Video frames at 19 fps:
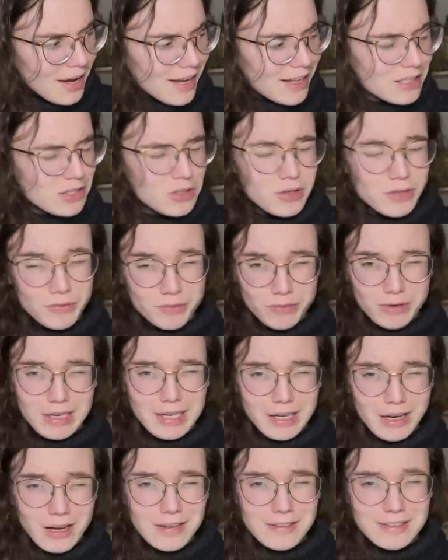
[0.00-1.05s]
It's sort of really
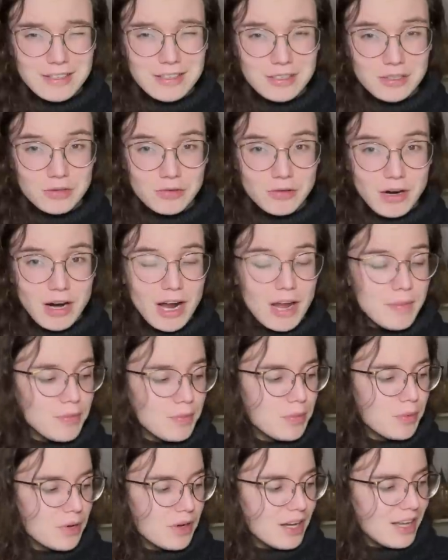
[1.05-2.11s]
hard to describe
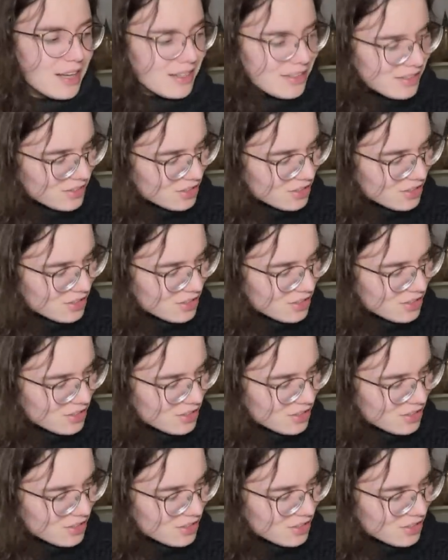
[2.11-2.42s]
and